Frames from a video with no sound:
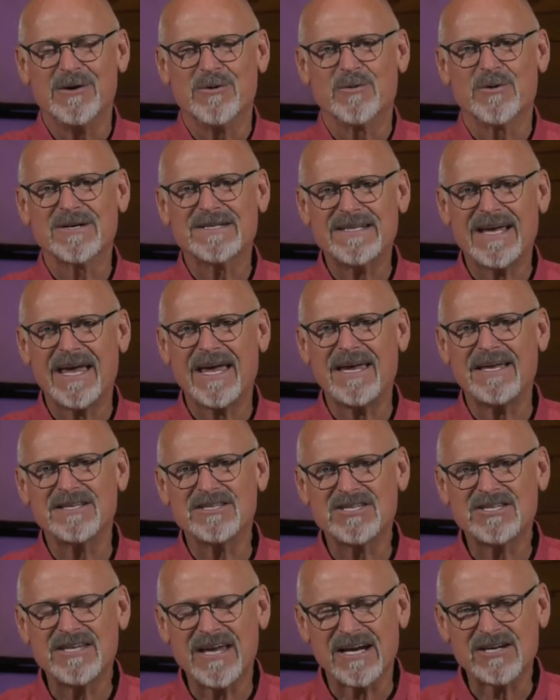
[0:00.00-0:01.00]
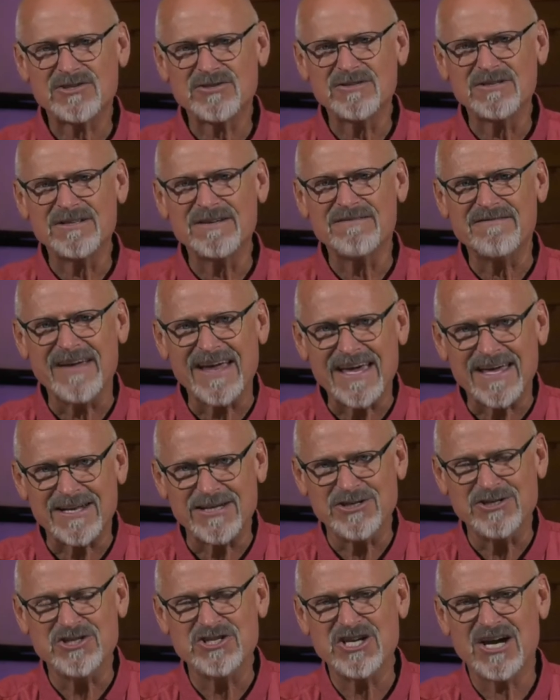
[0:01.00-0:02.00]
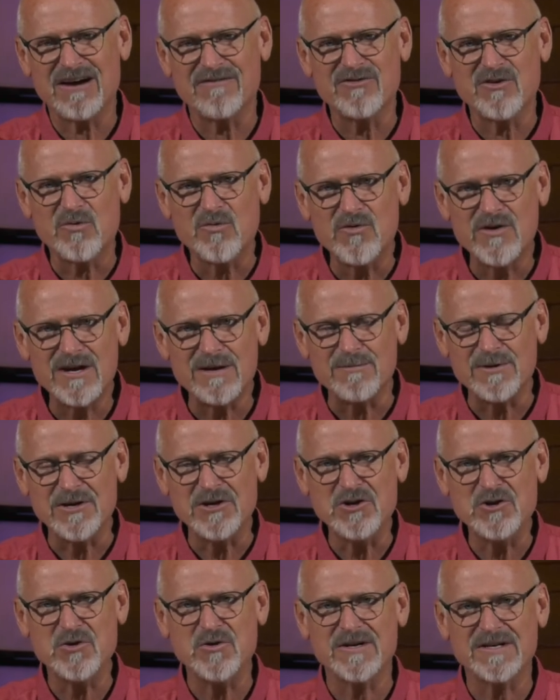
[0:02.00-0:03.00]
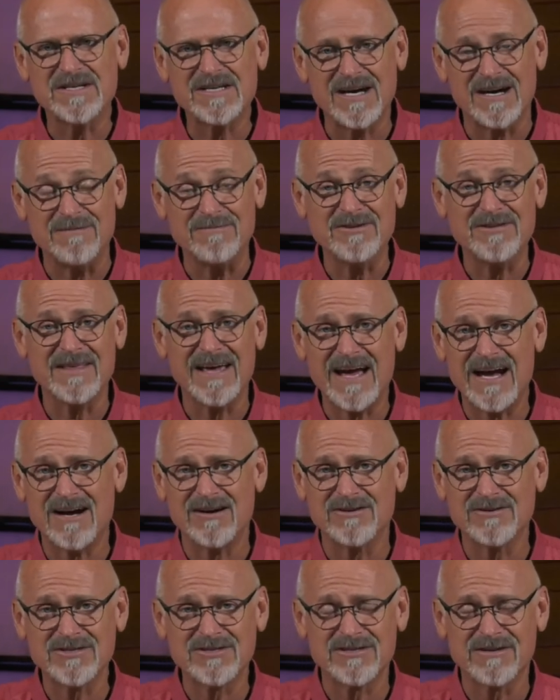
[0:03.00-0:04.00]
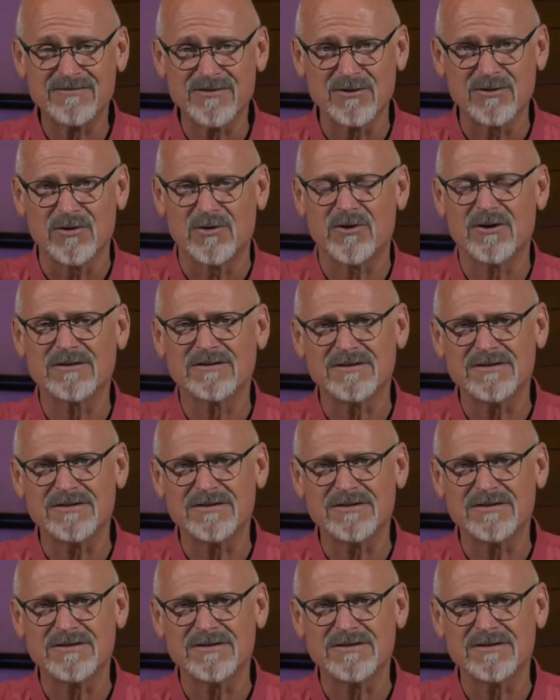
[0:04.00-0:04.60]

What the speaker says: were taking sexual advantage of the women who had come to the house of the Lord,